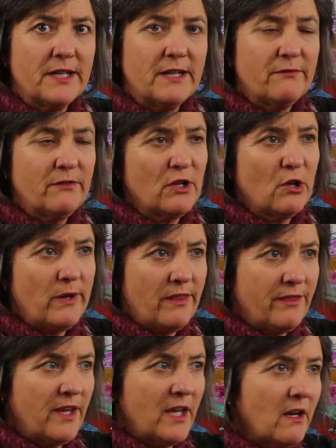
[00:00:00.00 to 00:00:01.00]
Even though we
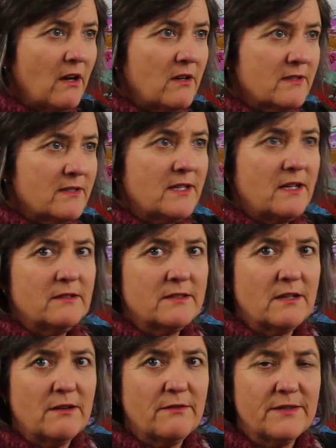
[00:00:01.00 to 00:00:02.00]
think our
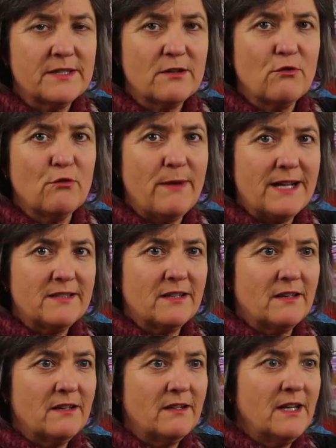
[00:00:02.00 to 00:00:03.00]
cells are physical
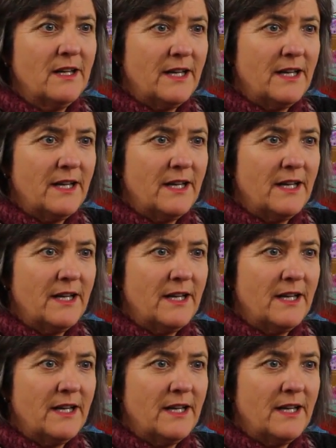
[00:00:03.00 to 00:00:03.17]
matter,